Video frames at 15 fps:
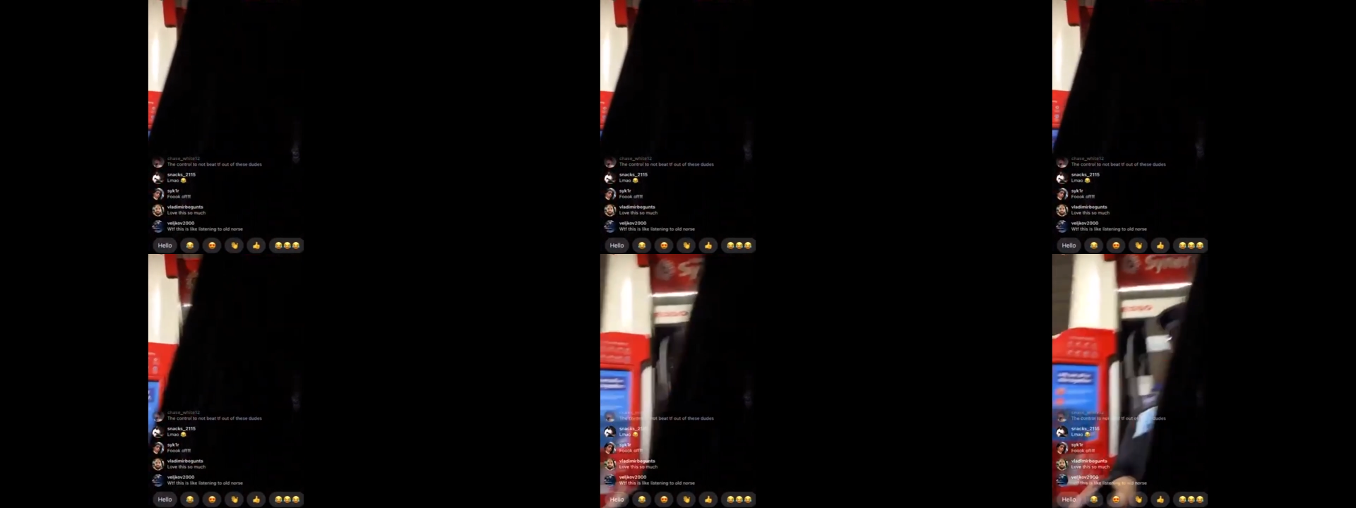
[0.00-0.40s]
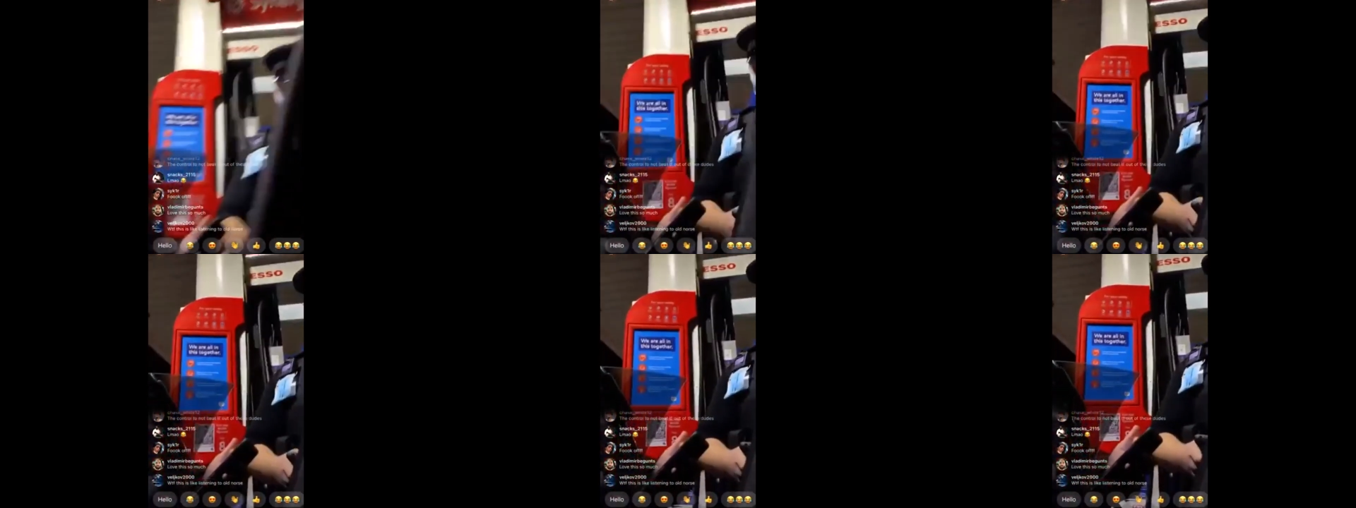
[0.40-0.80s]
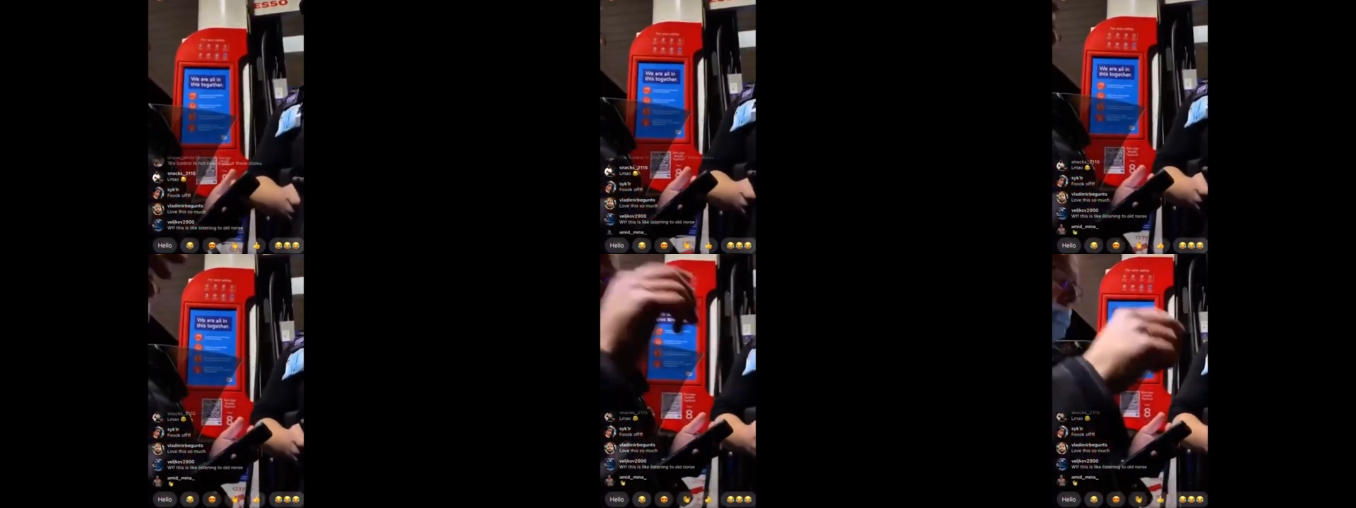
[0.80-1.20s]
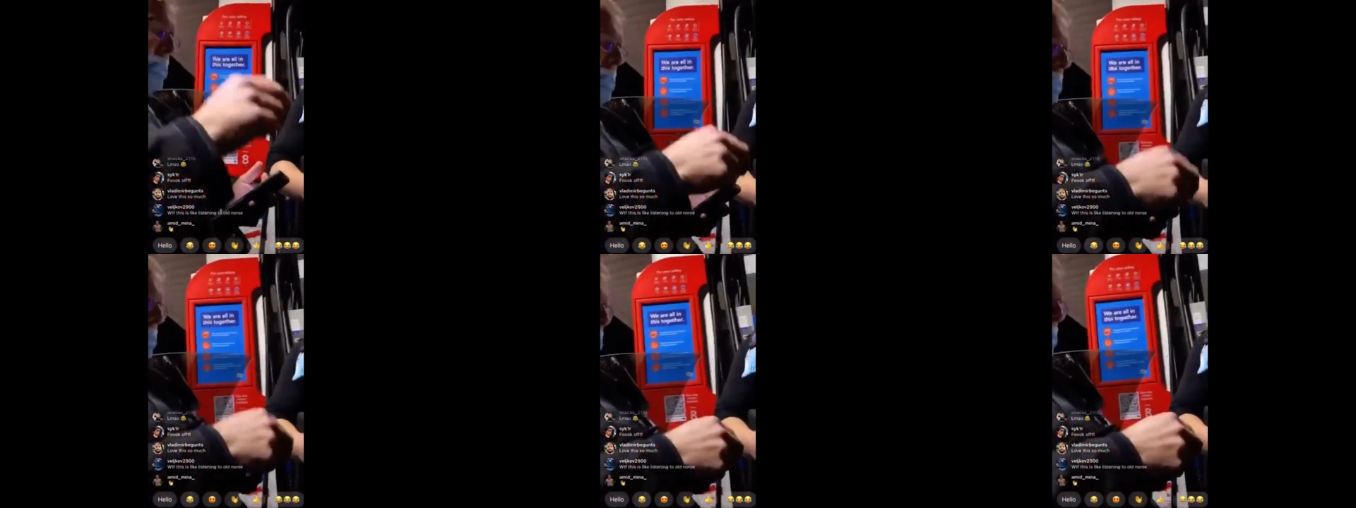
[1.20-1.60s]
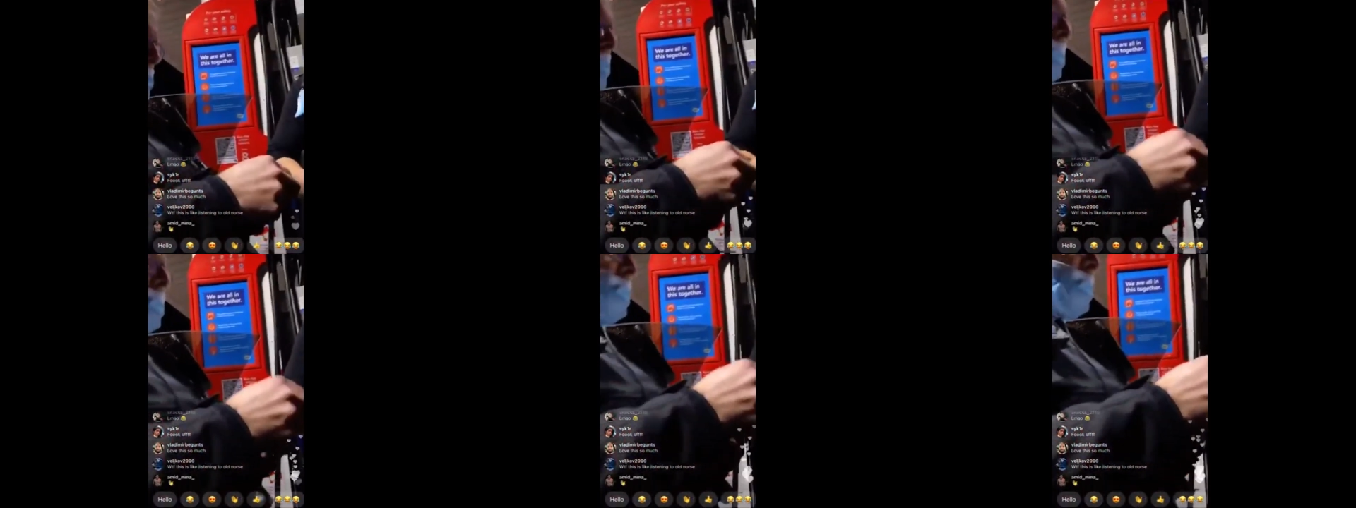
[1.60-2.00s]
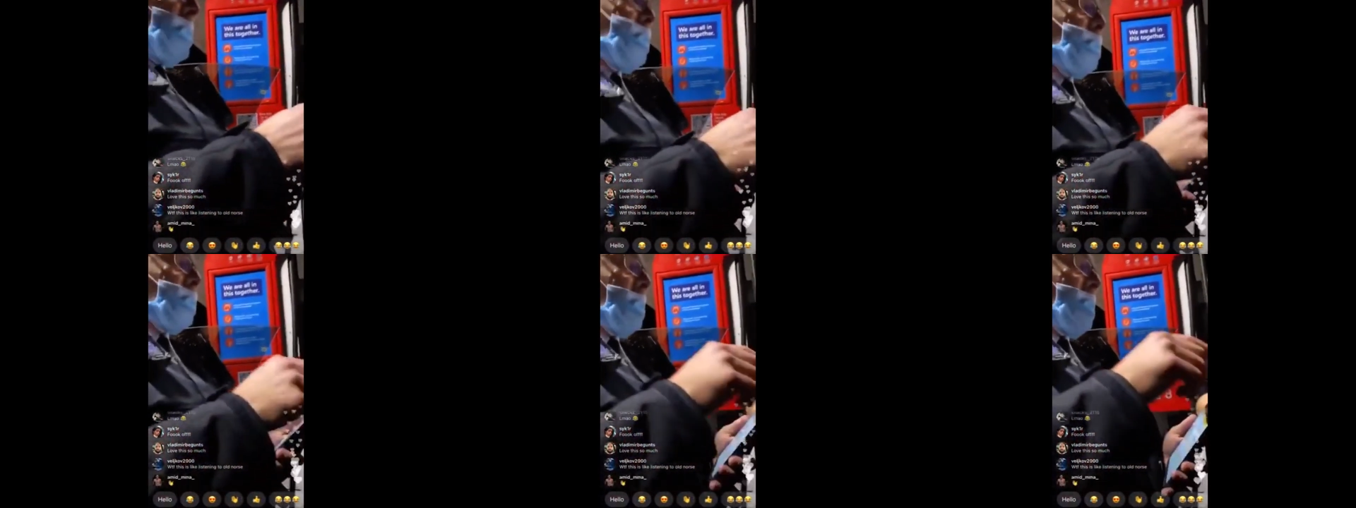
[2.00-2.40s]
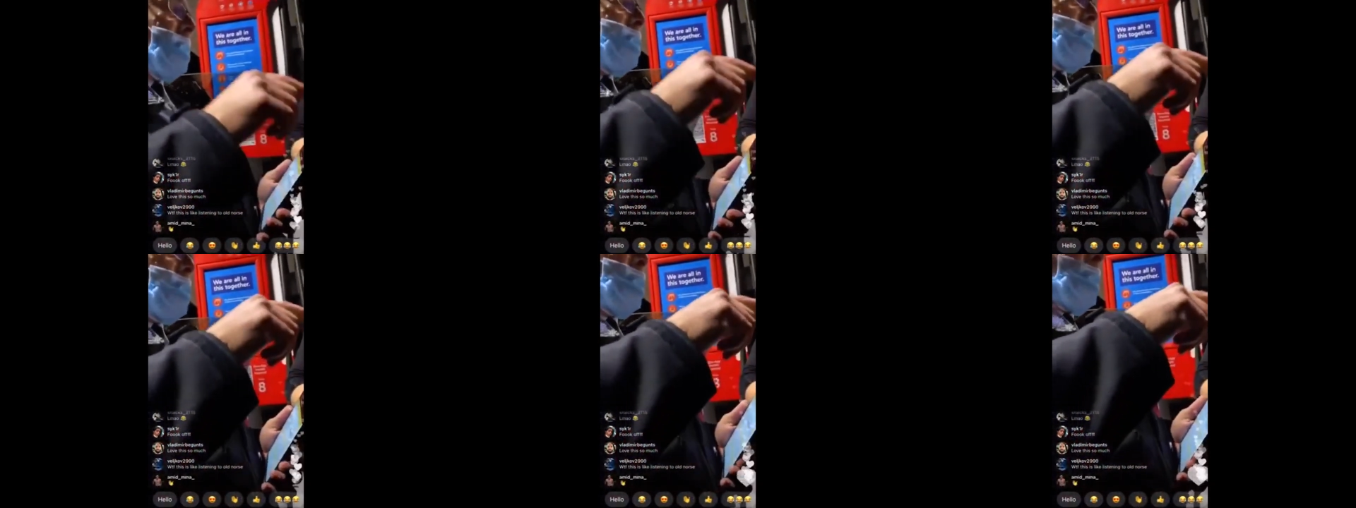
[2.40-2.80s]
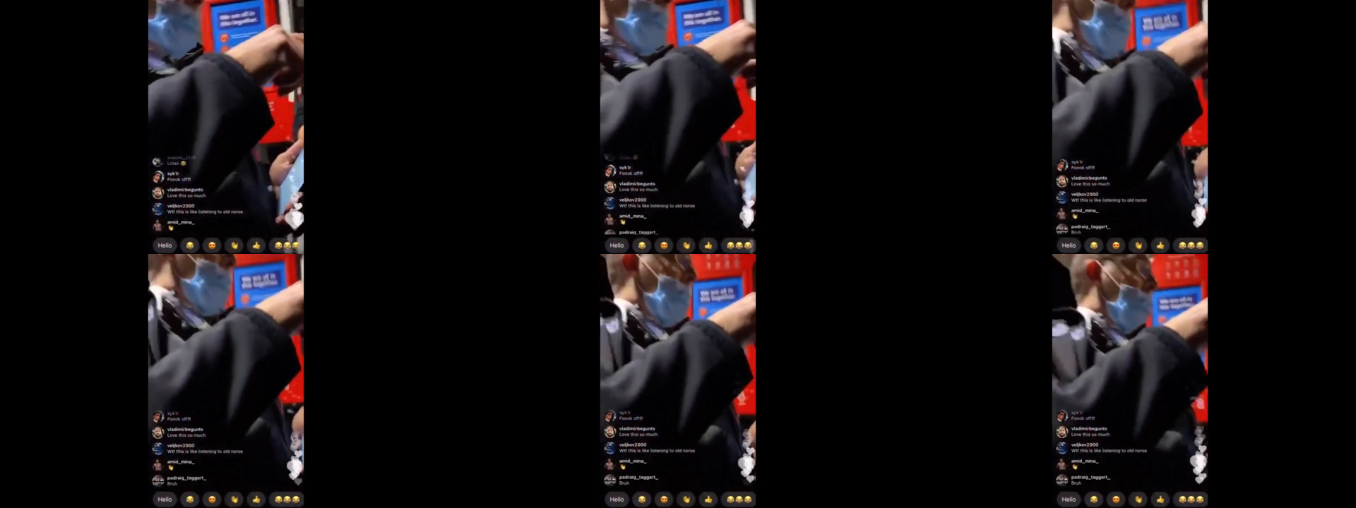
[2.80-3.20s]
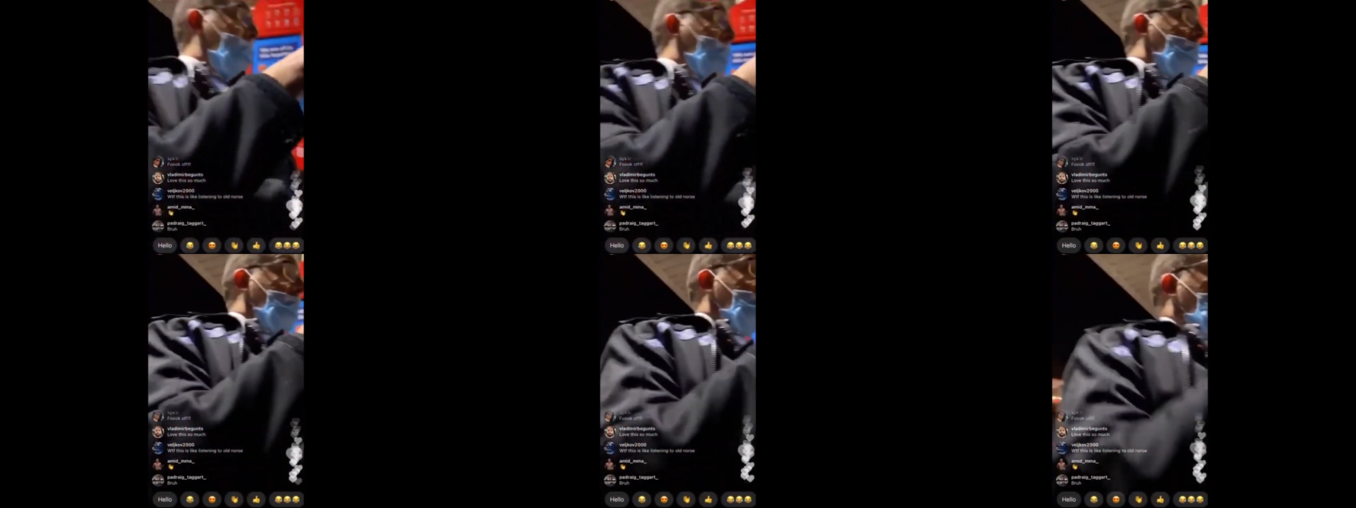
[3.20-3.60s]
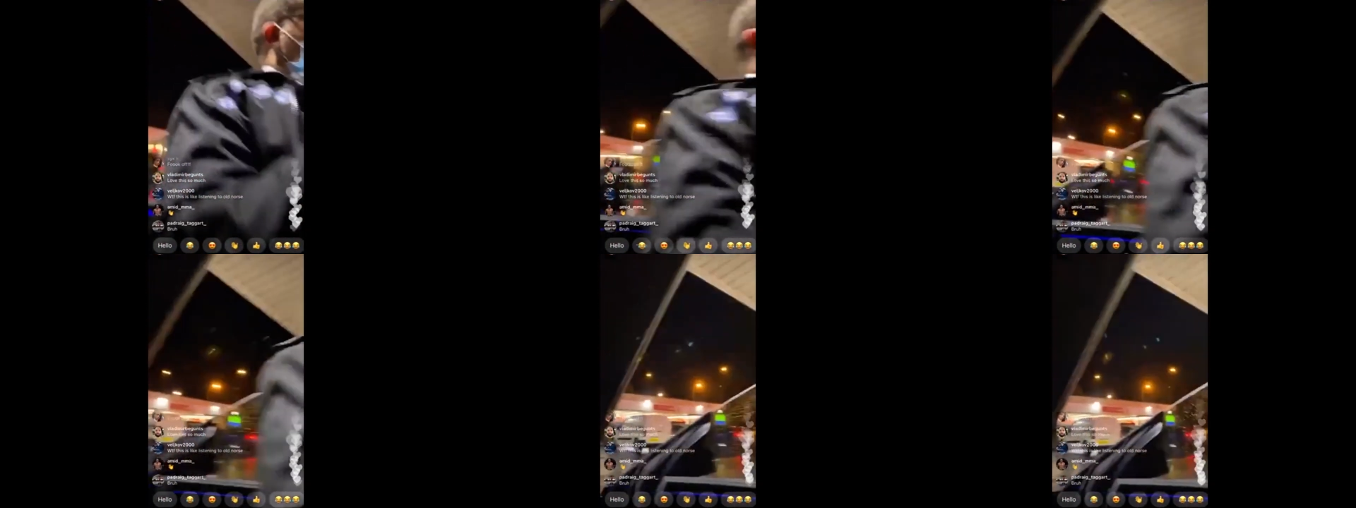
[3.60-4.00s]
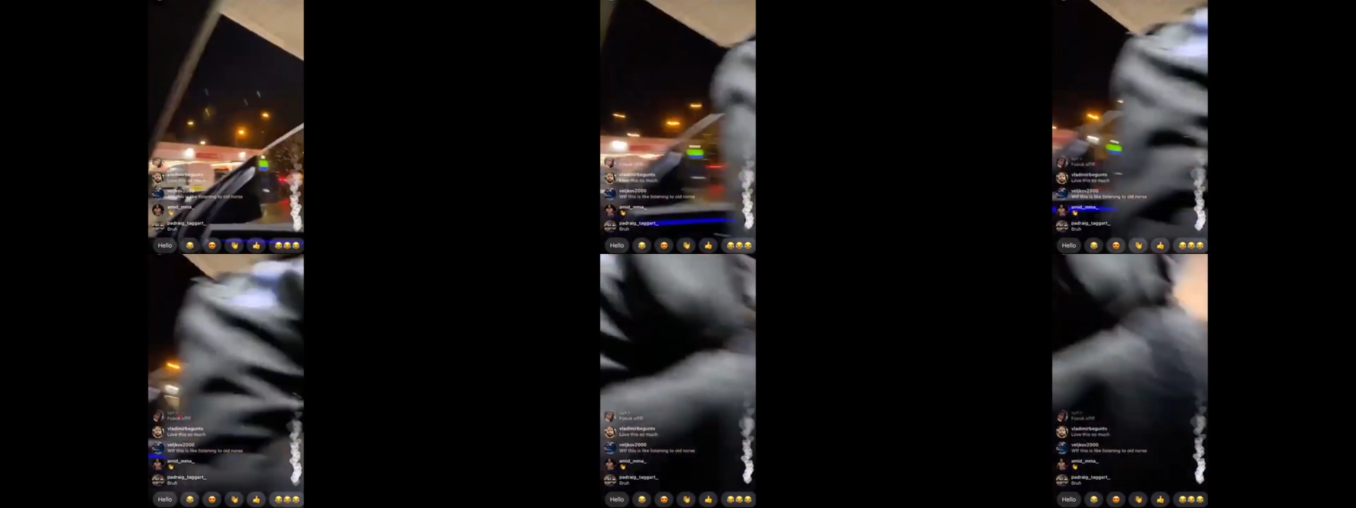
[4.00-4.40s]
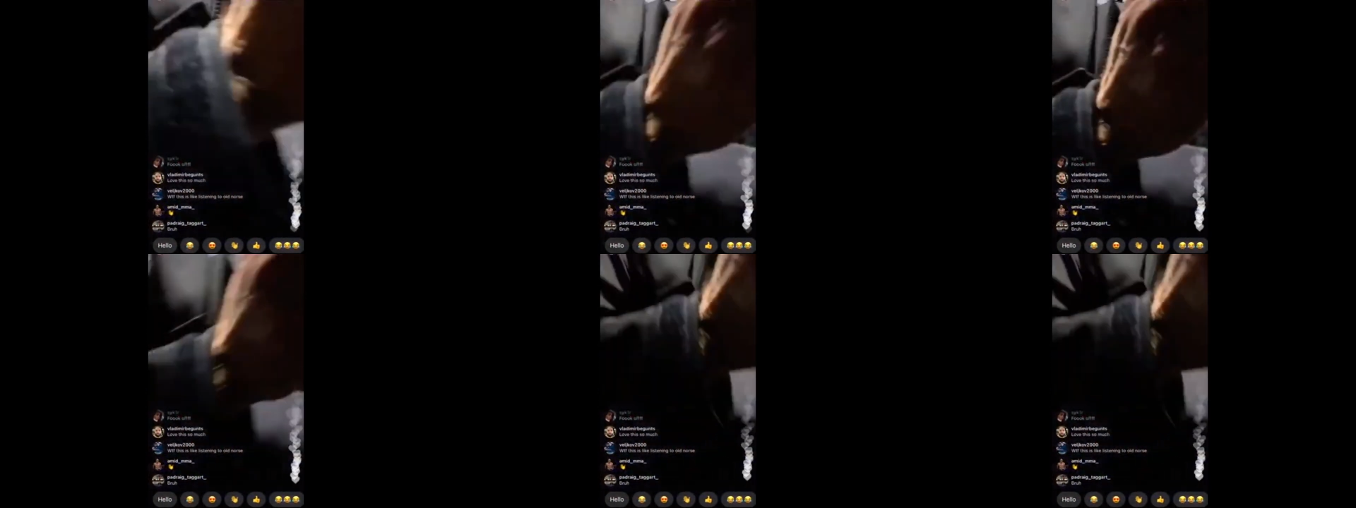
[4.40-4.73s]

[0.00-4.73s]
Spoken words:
(no speaker visible)